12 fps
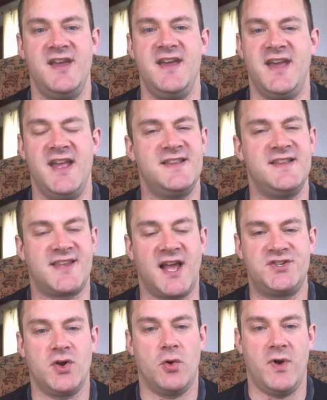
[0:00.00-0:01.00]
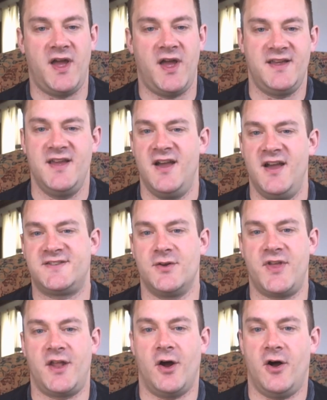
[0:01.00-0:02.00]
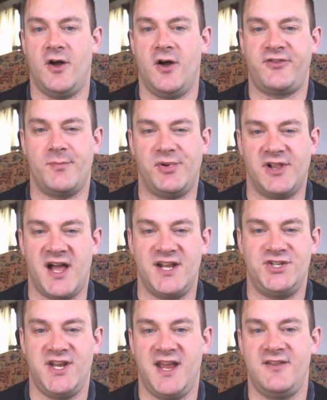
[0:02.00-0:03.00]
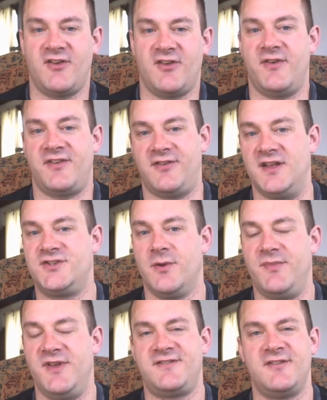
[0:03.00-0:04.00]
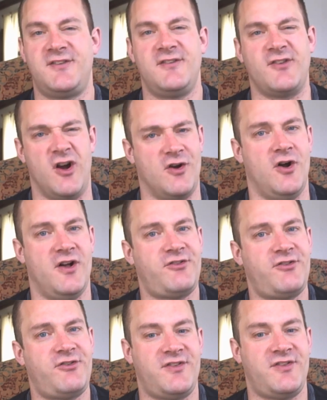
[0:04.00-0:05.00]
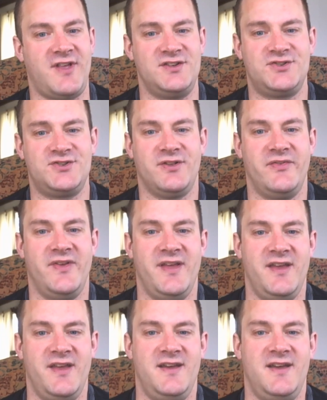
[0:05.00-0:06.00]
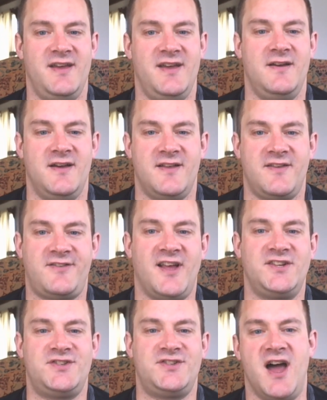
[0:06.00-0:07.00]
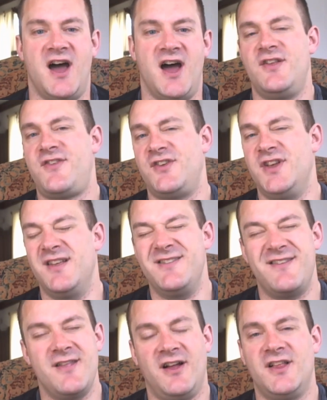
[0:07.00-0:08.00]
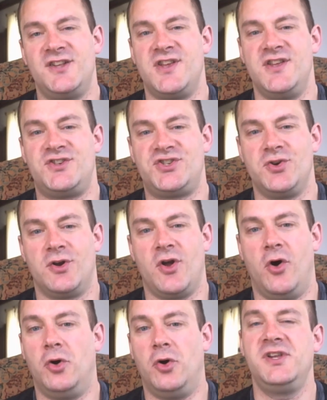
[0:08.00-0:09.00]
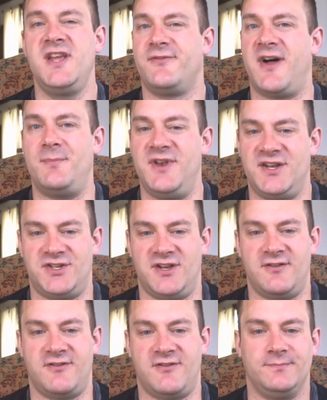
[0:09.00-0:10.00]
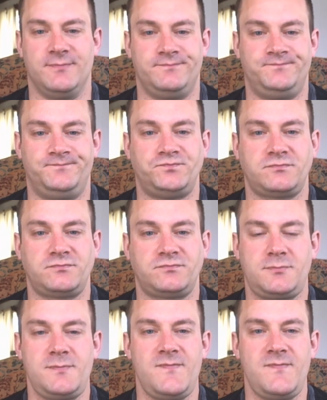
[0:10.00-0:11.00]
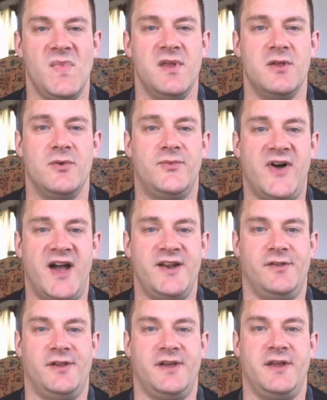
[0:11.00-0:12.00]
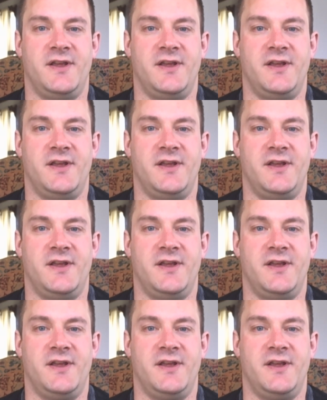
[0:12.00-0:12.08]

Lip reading: in such a way so that all supply chains of essential businesses are also essential? Such knowledge is short only of omniscience. Finally,